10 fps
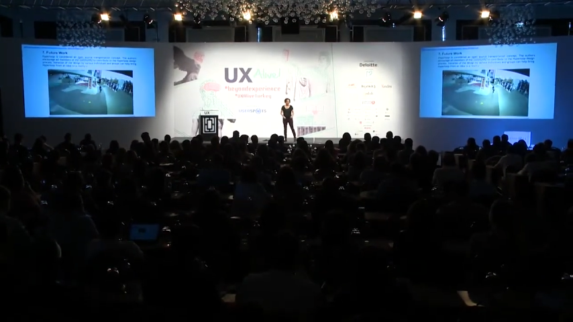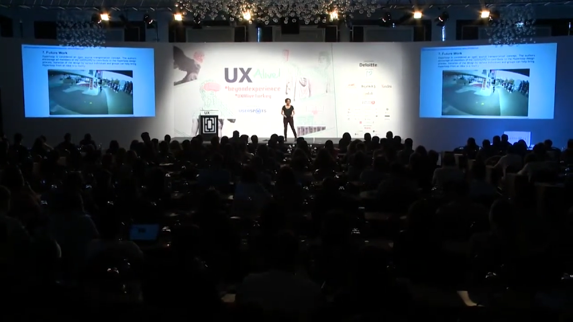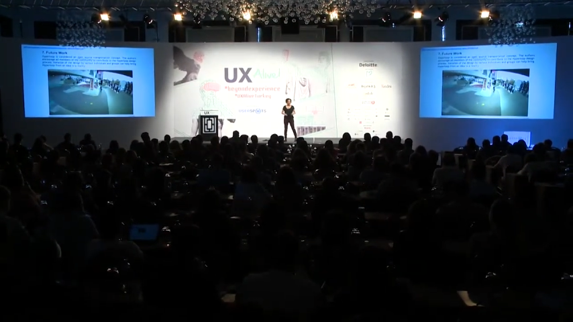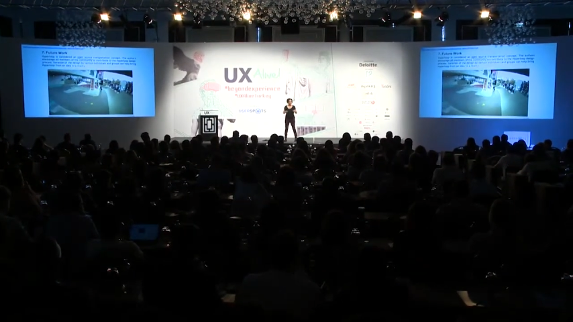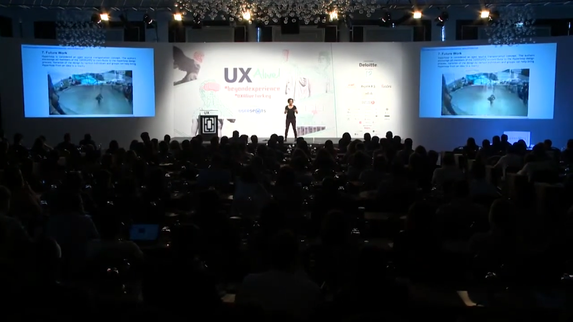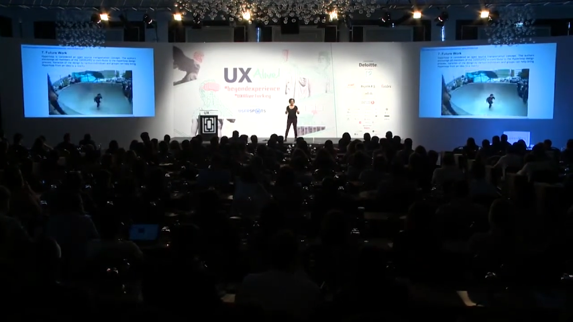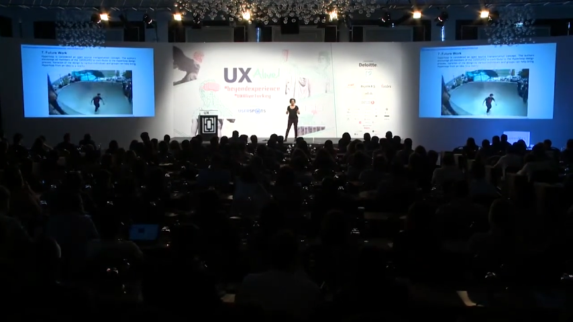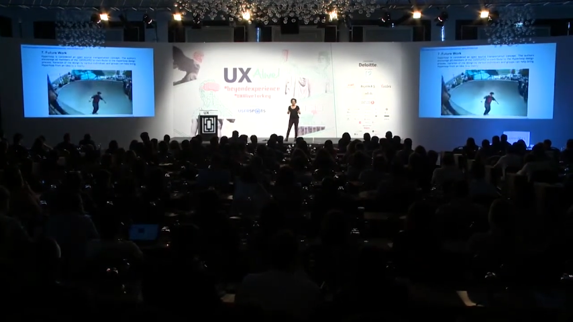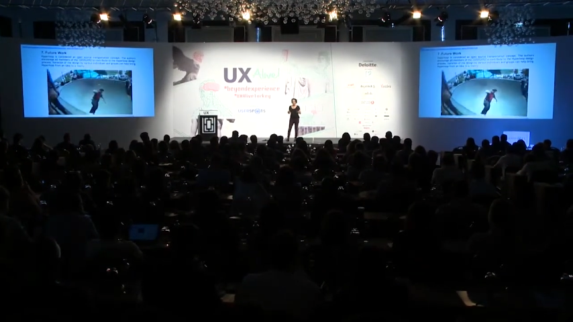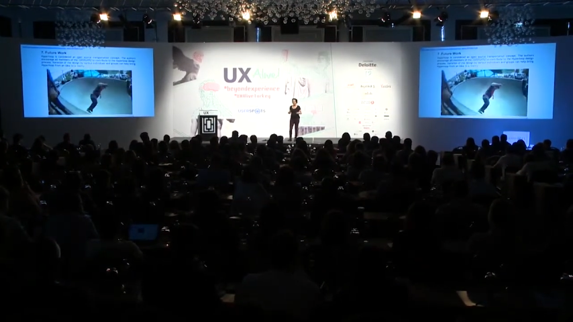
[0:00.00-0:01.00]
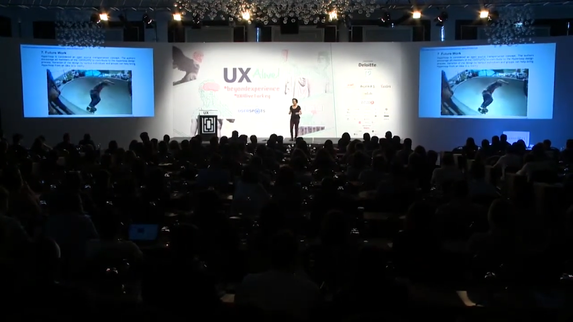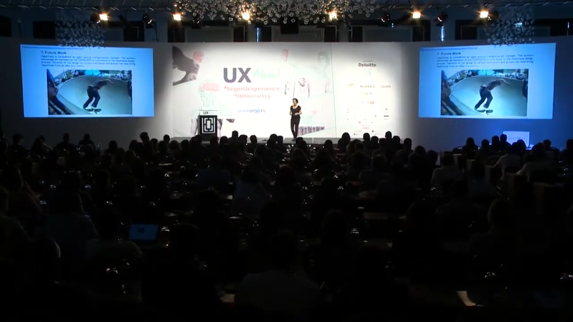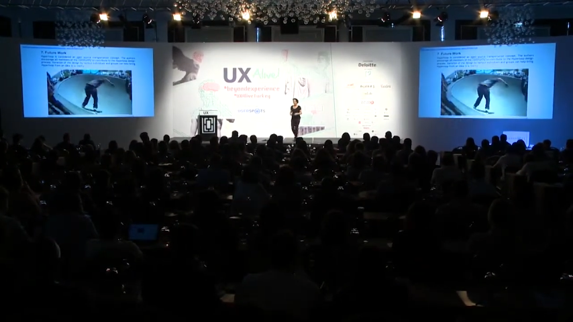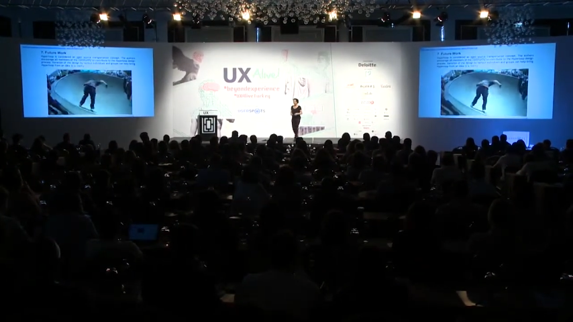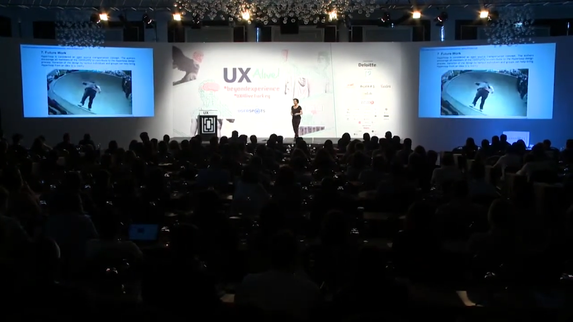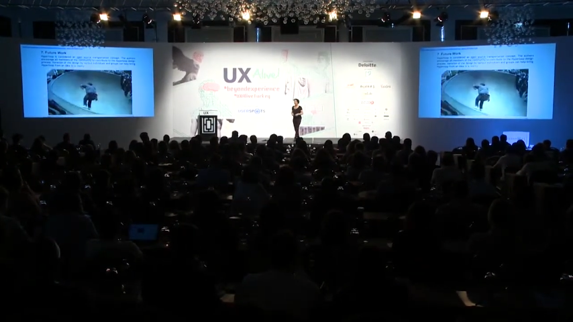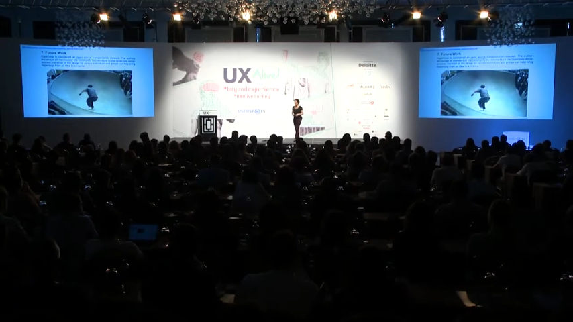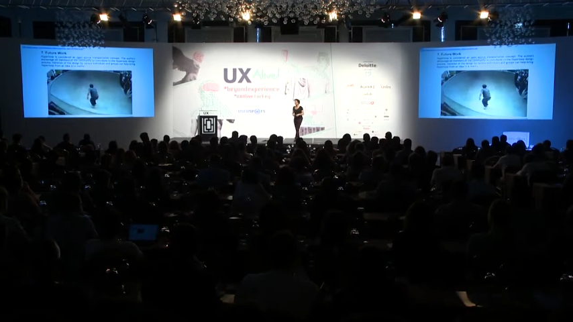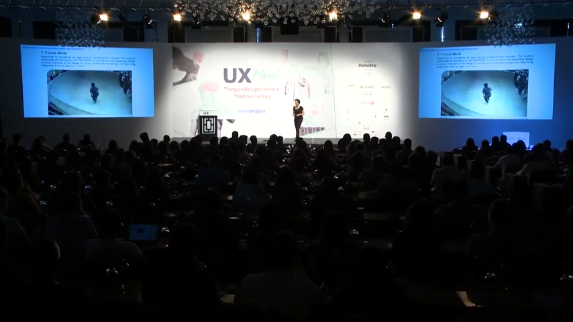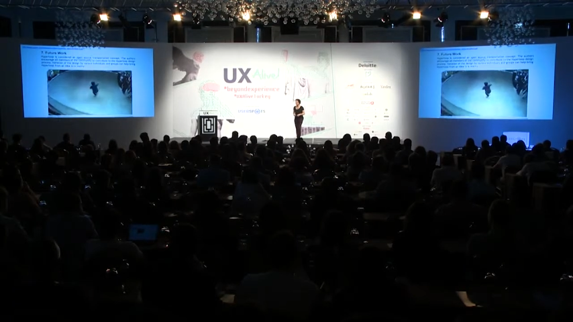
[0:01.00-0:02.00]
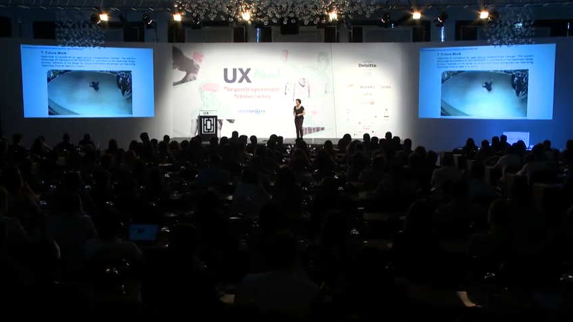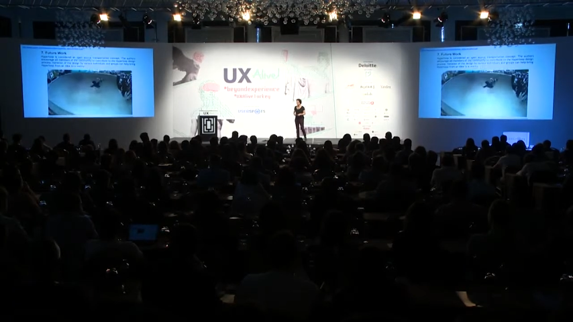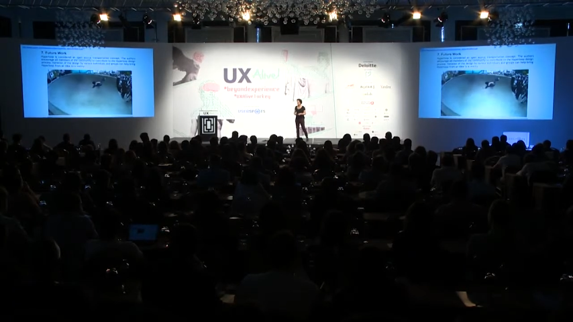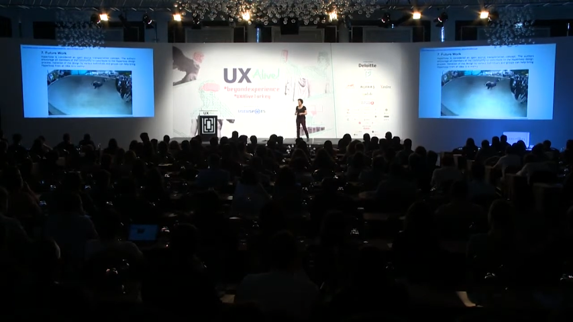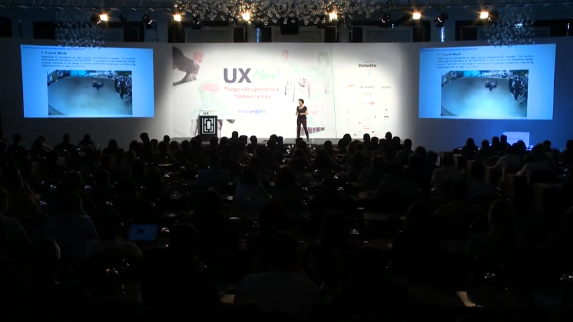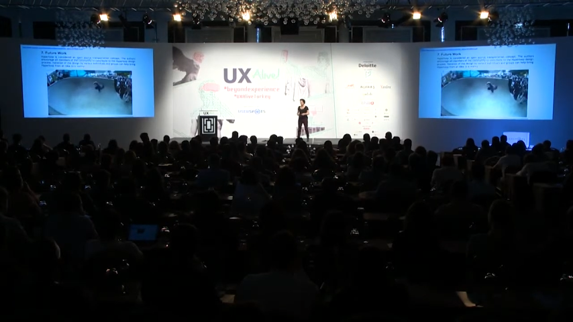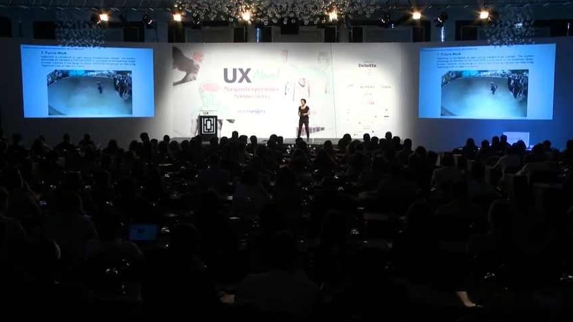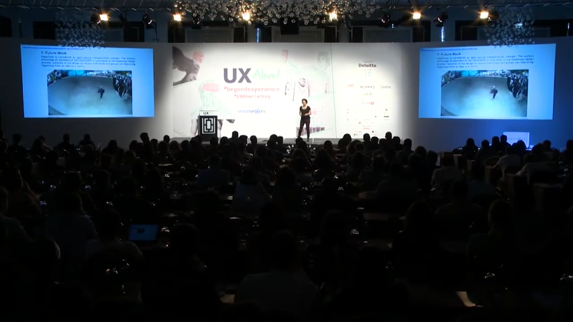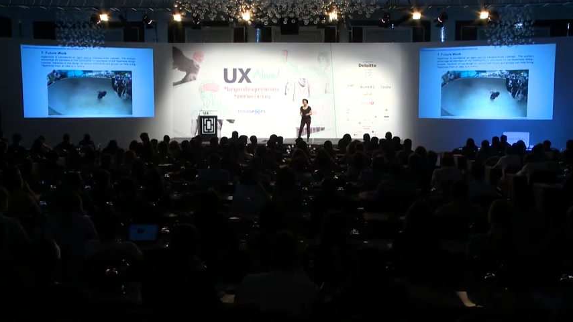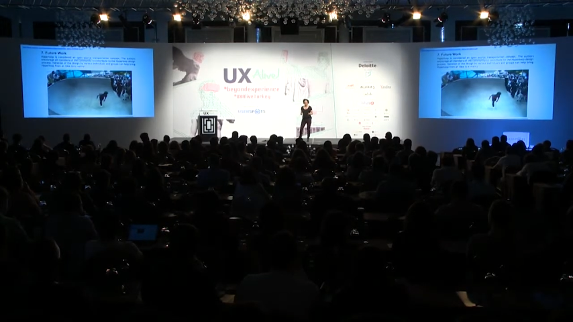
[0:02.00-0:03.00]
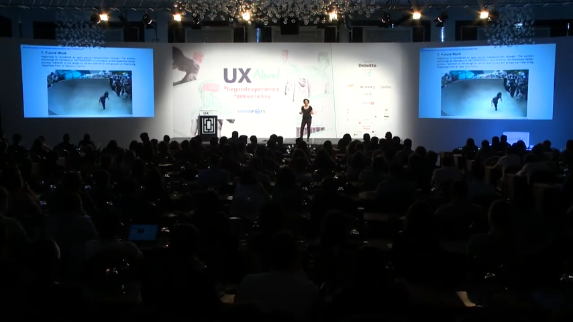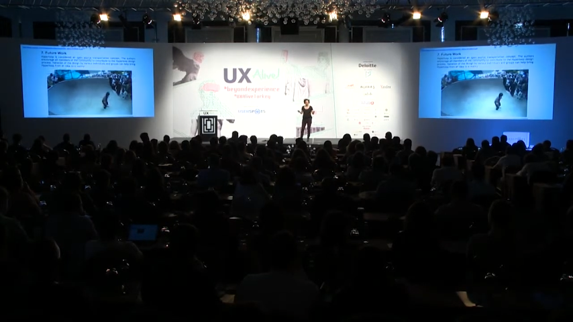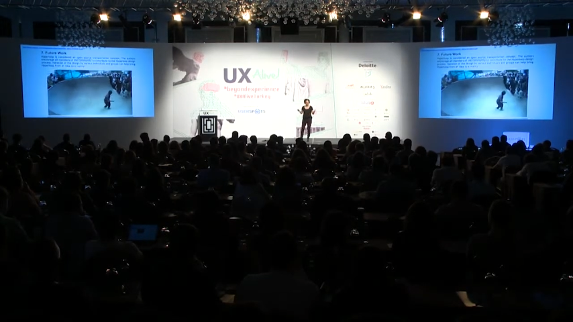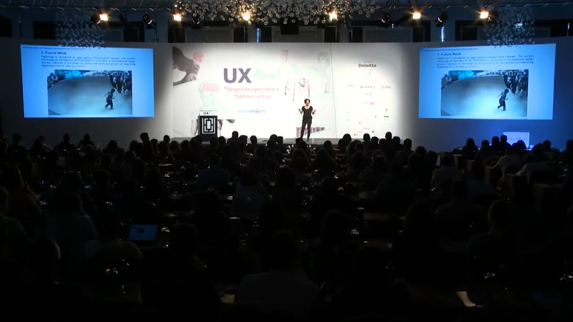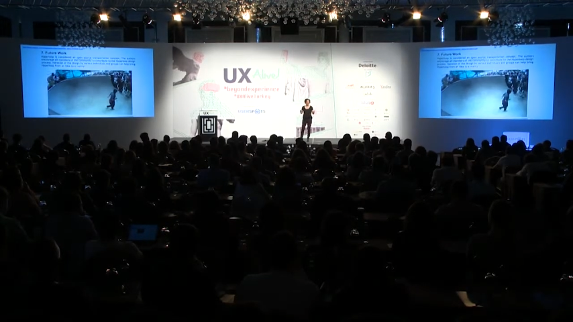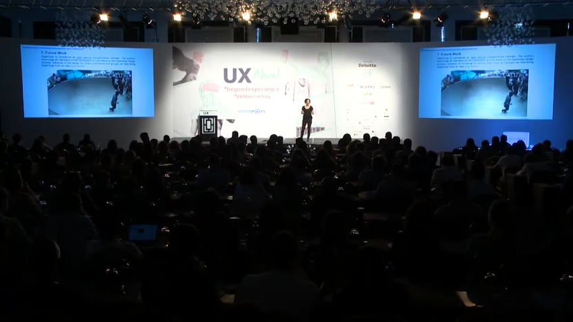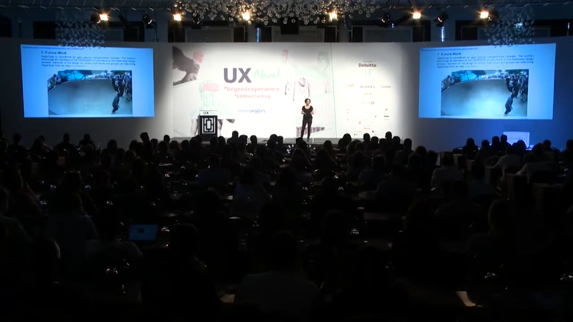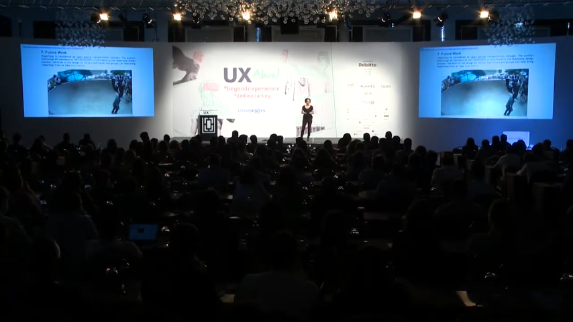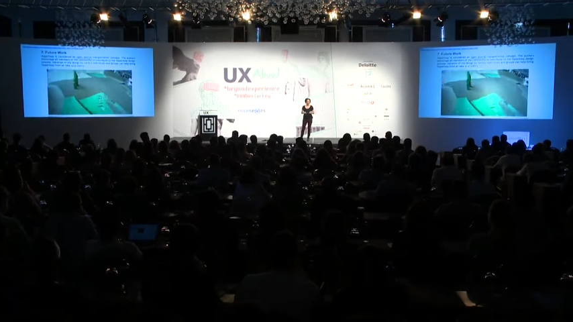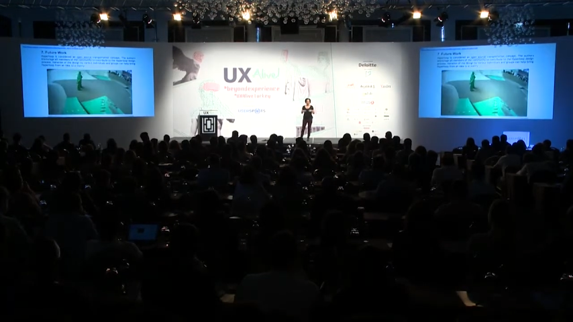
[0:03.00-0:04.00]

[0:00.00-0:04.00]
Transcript: [unreadable: no face in view]